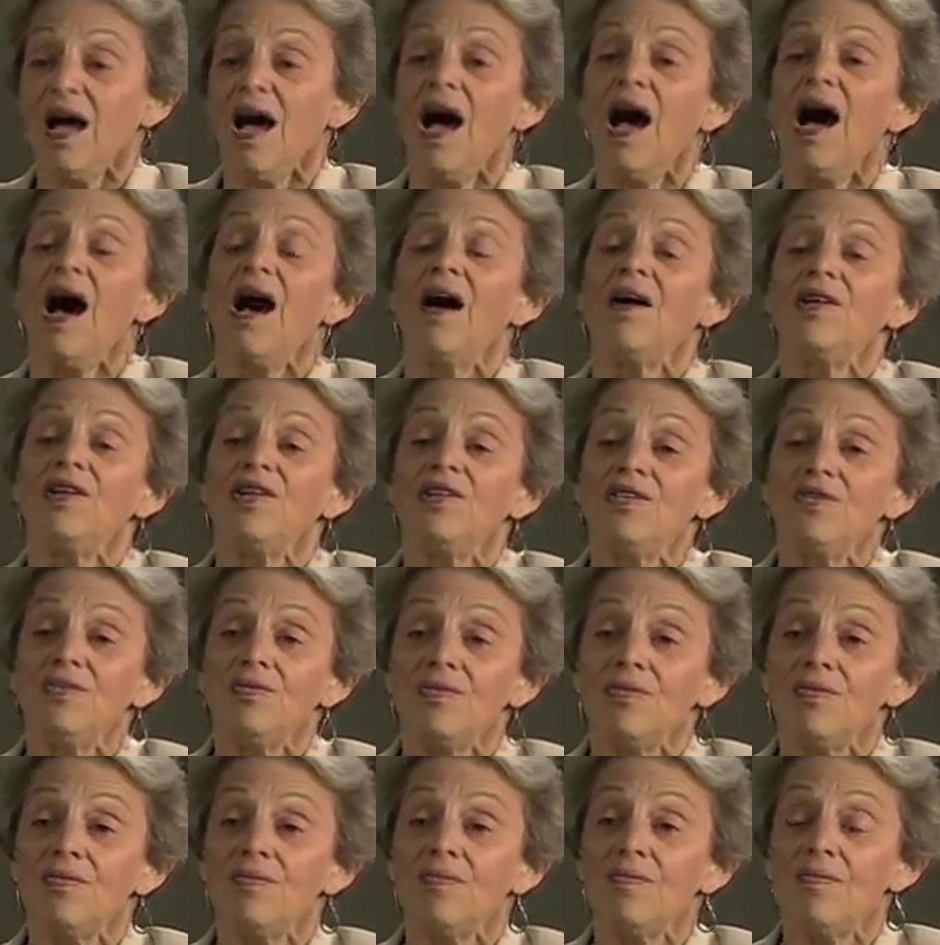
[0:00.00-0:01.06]
How do
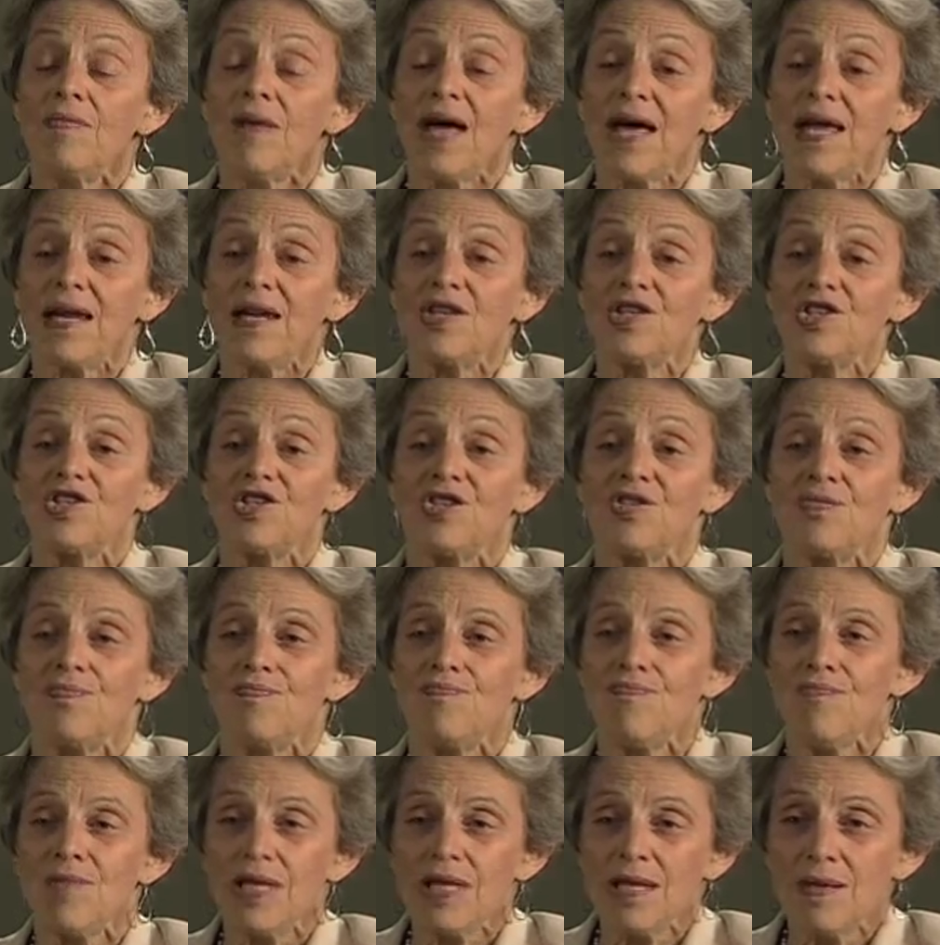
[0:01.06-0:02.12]
you manage to
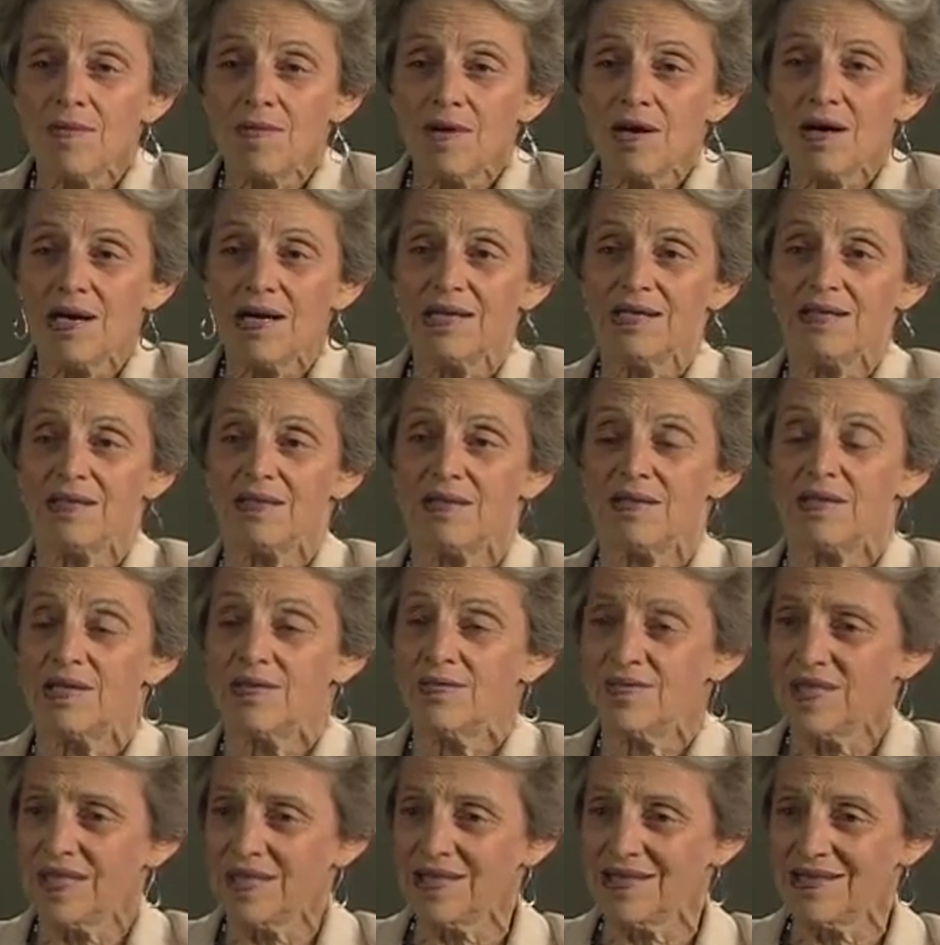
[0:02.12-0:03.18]
minimize
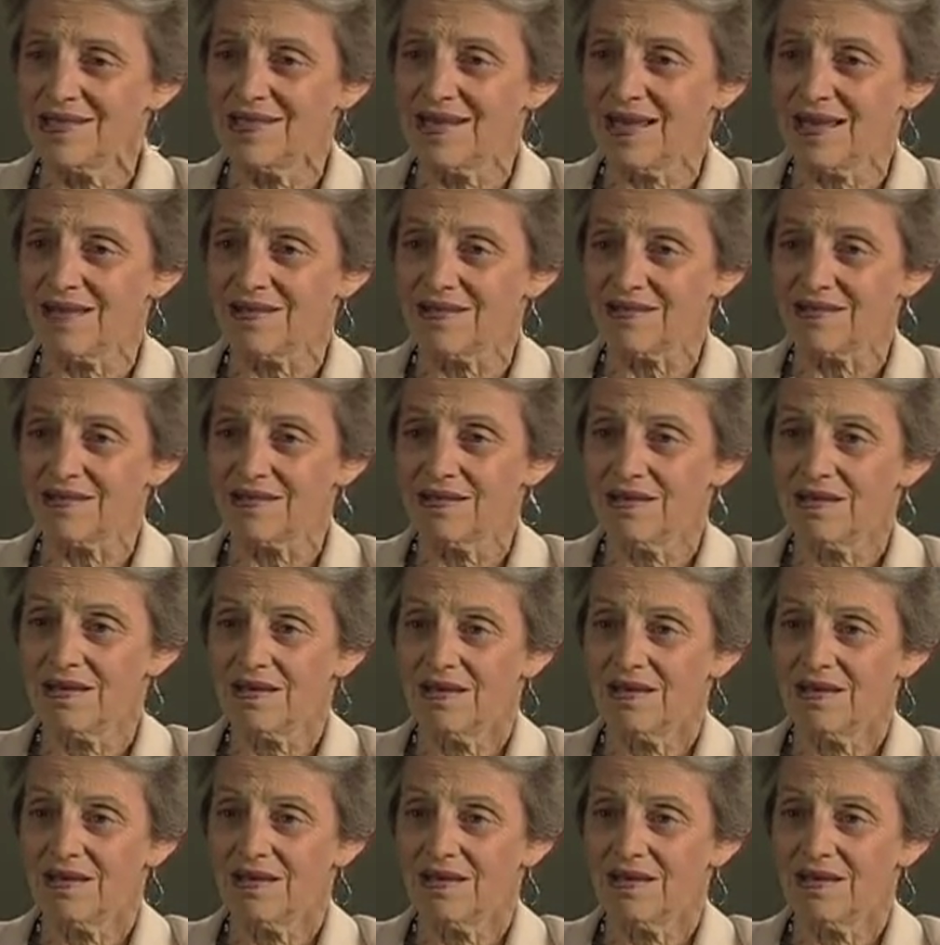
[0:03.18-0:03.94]
civilian deaths?